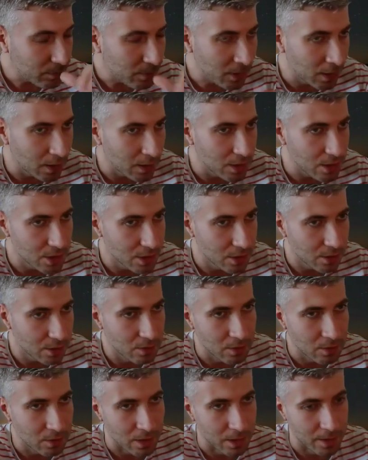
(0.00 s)

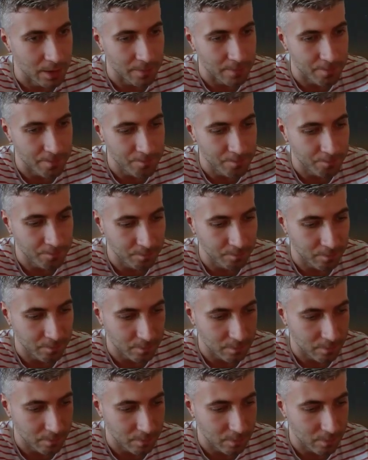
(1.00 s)
initial
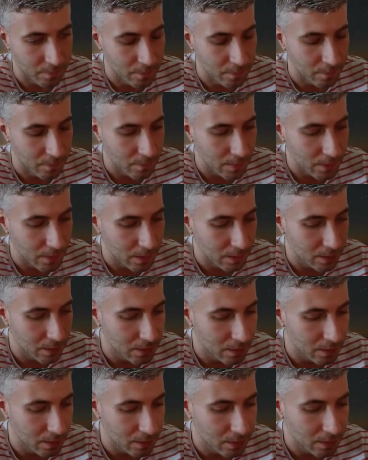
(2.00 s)
mm,
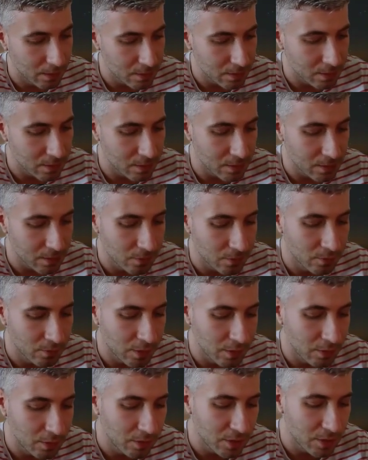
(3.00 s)

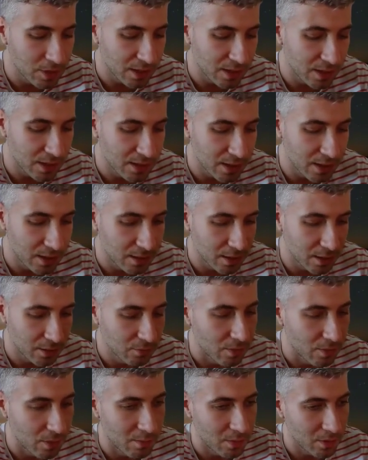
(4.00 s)
when you initially said that
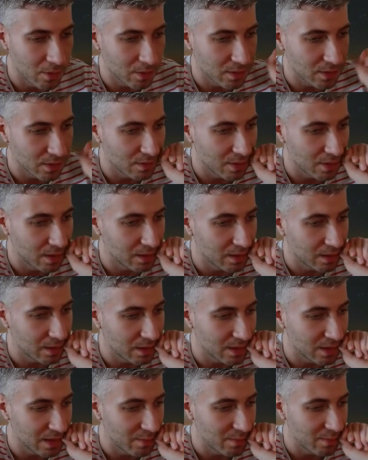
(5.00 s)
Wombok is one
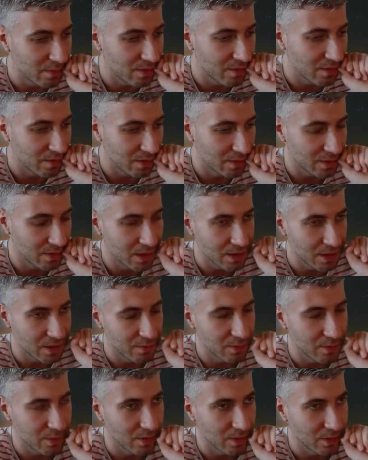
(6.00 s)
example of
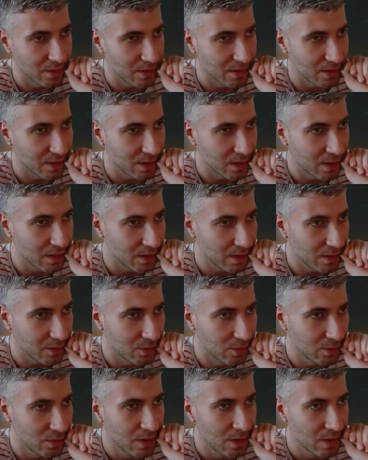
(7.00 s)
annotation processing
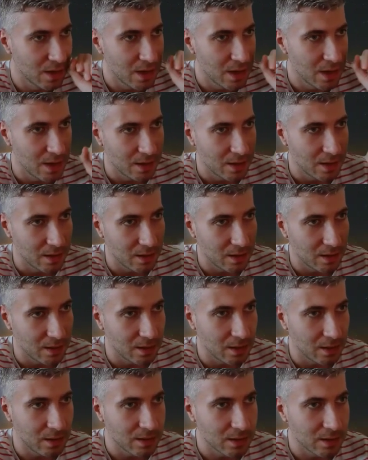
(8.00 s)
tool, it
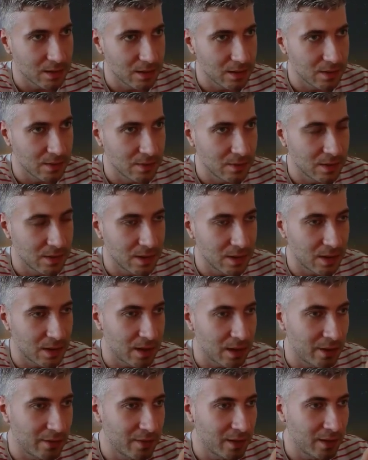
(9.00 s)
is with the
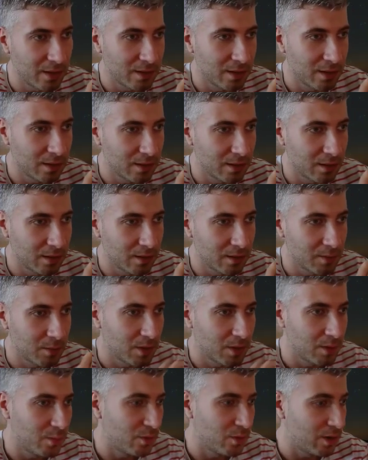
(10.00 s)
caveat that it
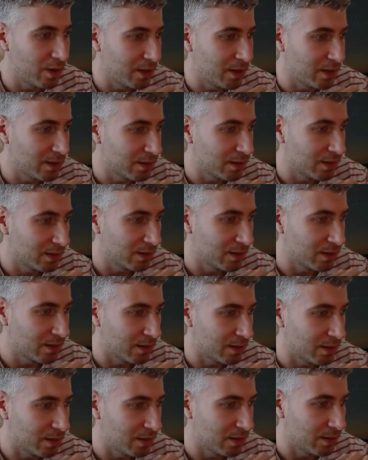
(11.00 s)
manipulates
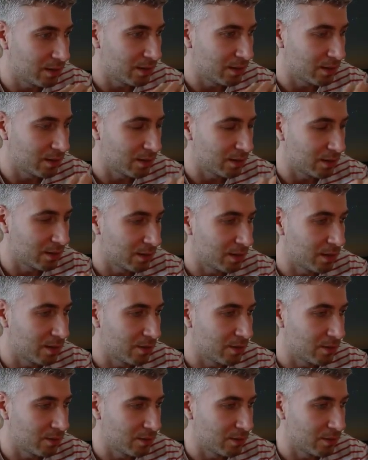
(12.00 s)
the
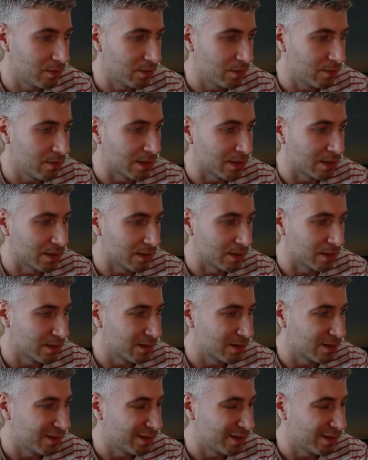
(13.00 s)
real classes.